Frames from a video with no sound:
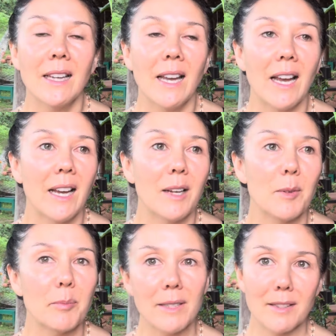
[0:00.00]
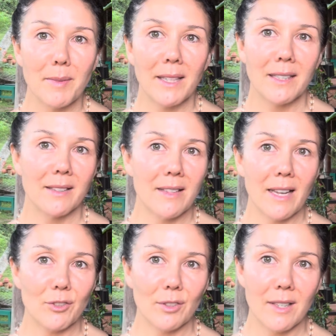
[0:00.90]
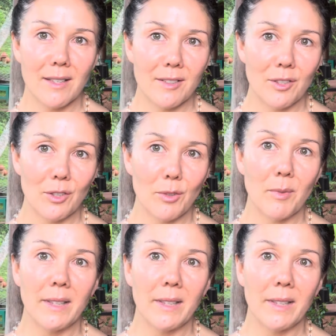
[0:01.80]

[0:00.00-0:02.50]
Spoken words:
but please make it as natural as you